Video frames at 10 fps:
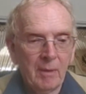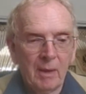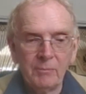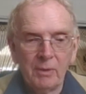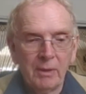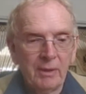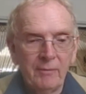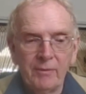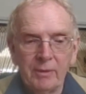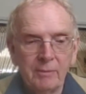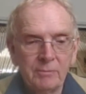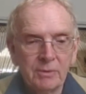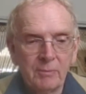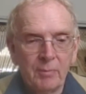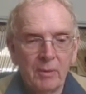I'm not leaving him,
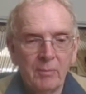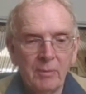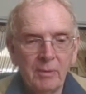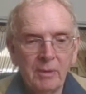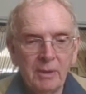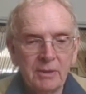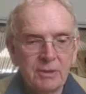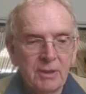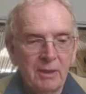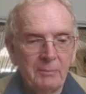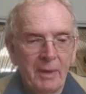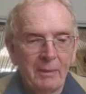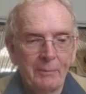said Bob. He's still my